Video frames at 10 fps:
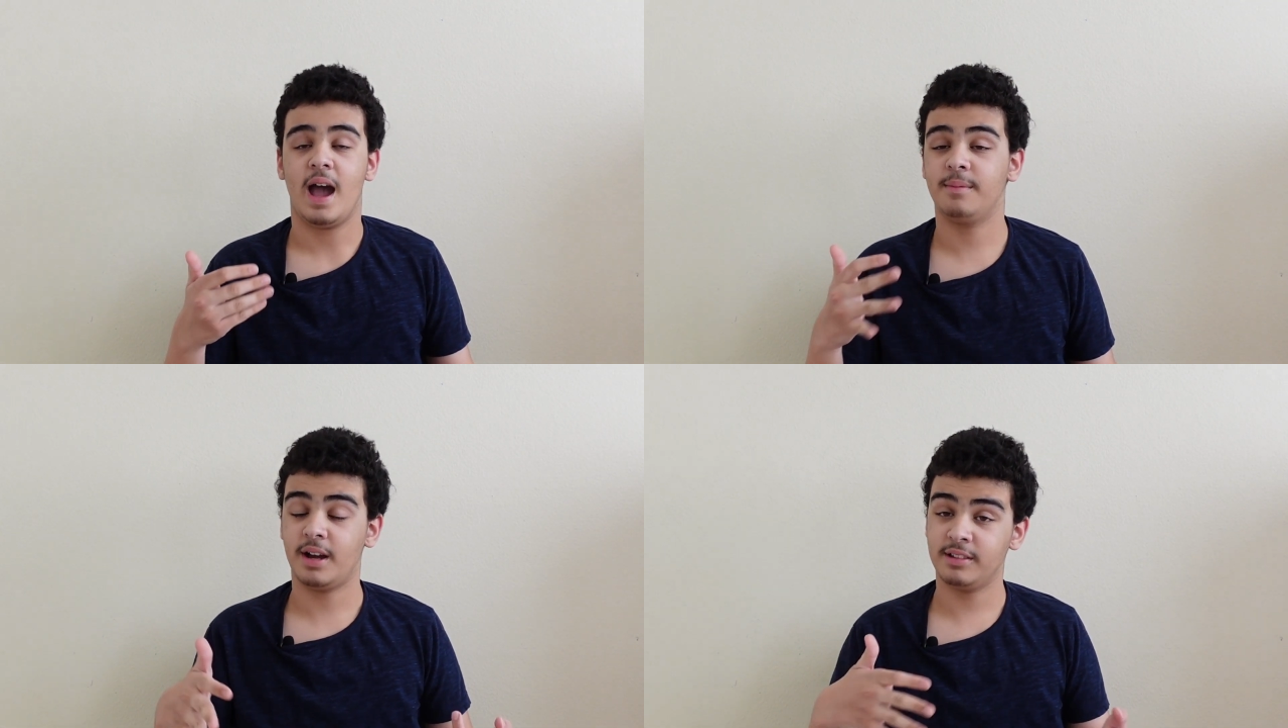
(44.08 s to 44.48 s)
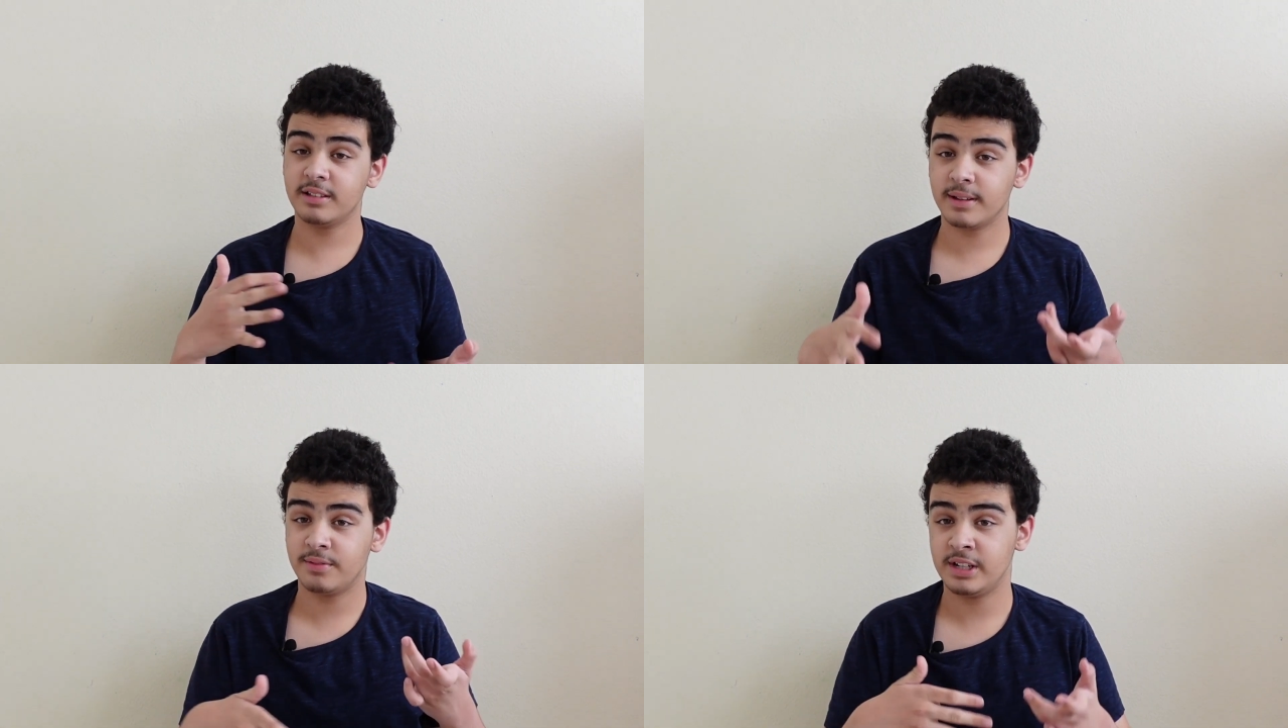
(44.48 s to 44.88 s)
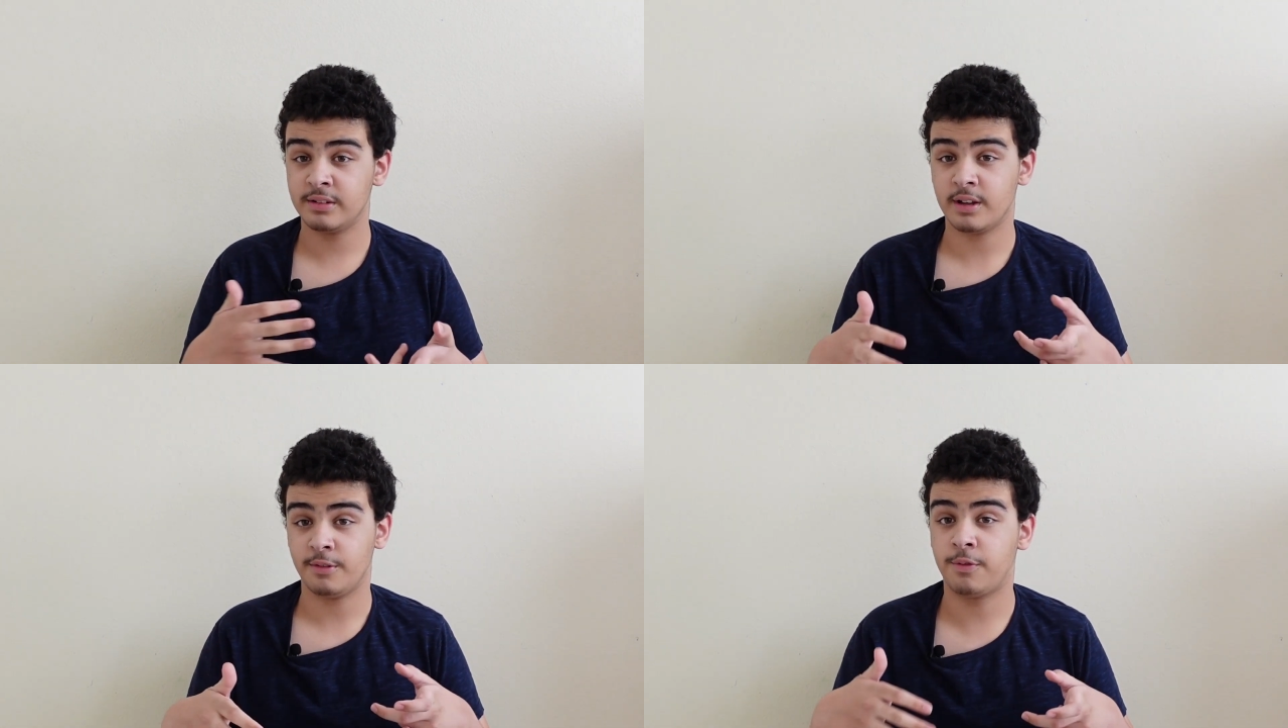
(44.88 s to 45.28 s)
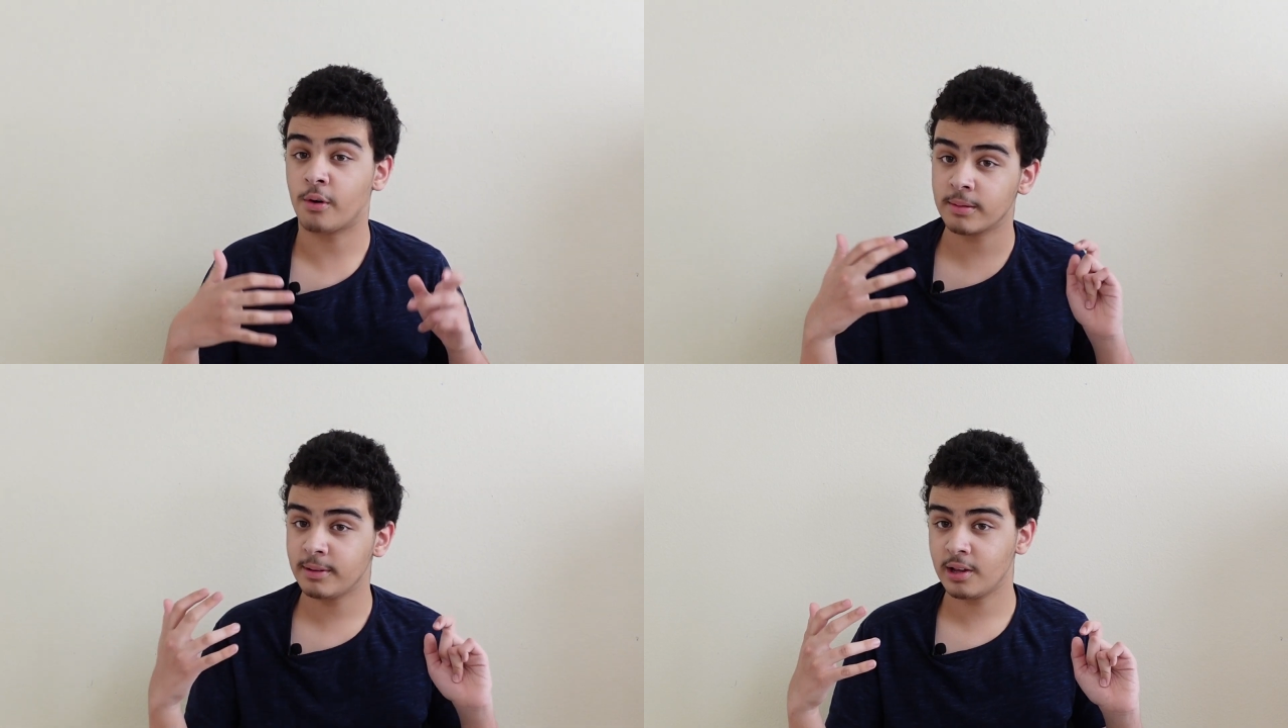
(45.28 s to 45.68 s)
I'd like to make a video of the
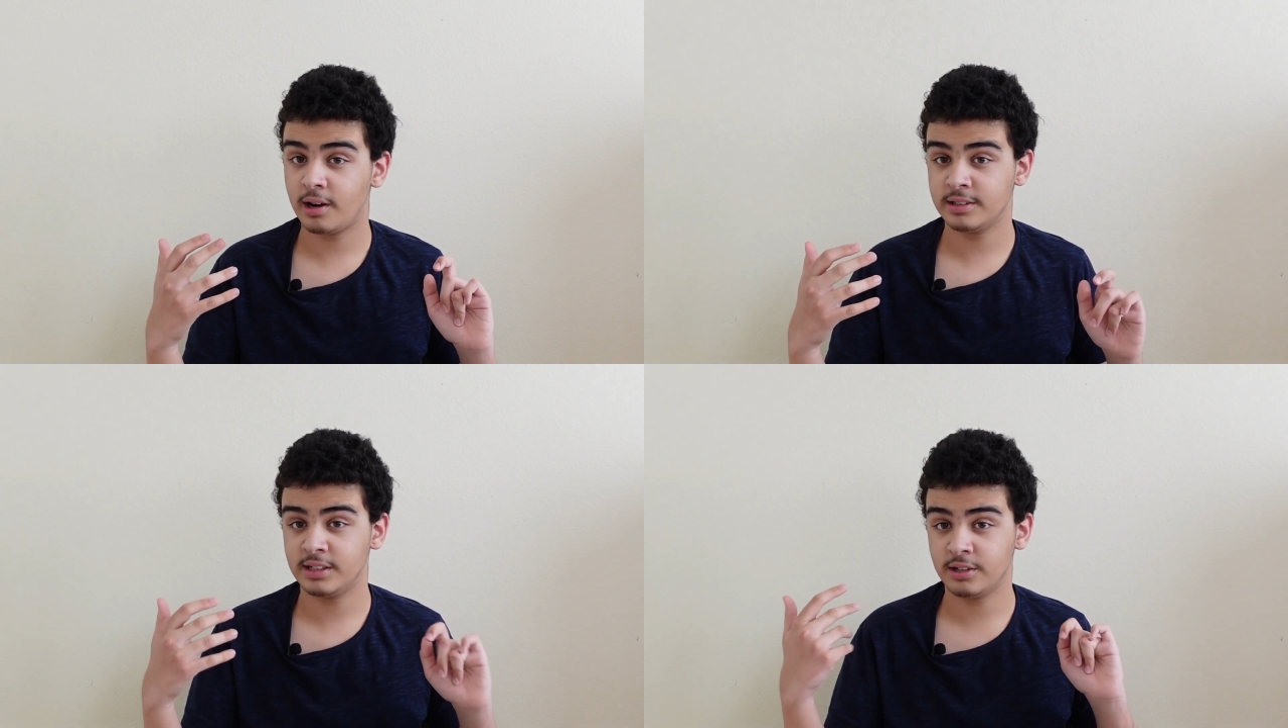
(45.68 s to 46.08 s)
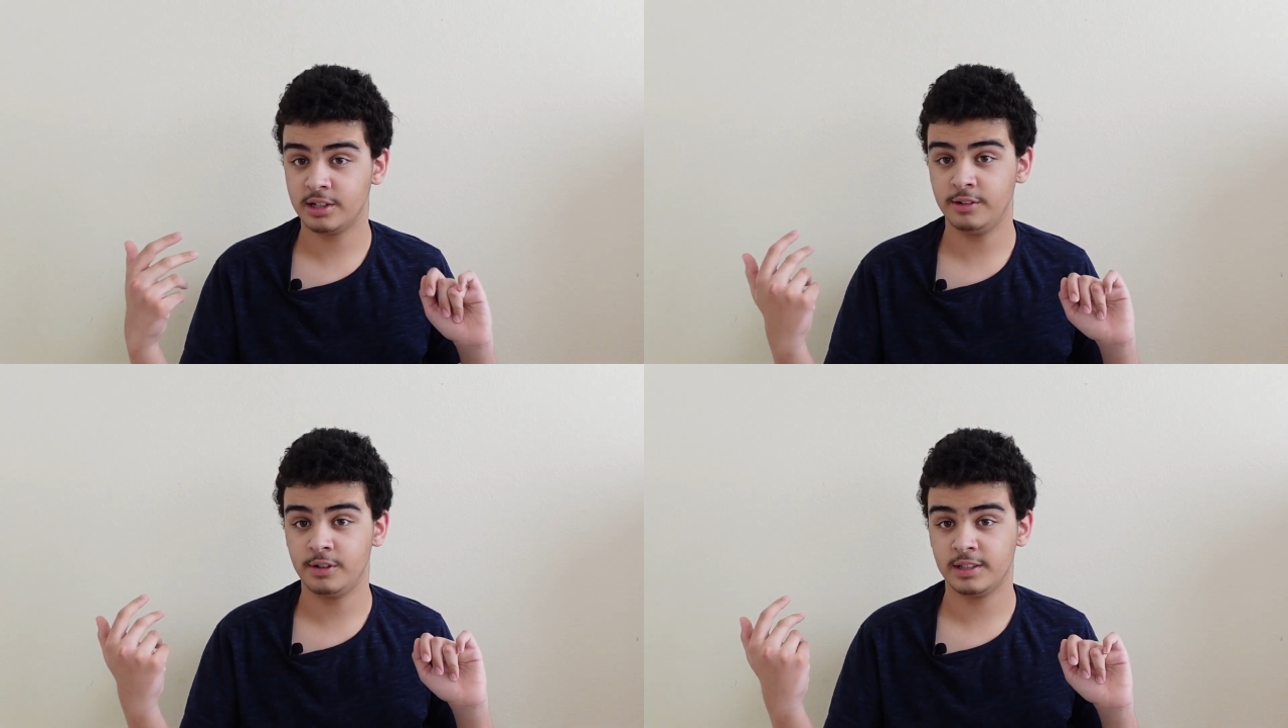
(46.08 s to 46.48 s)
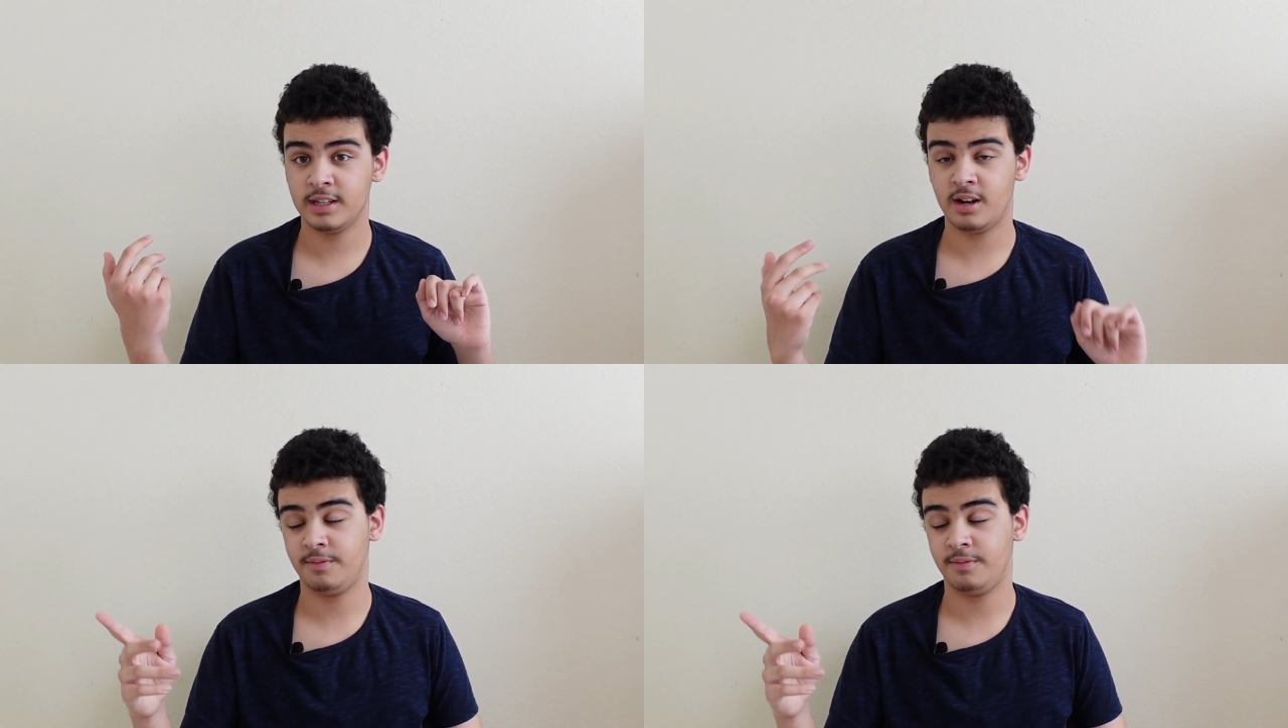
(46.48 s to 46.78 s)
affordable cars that look good for this year.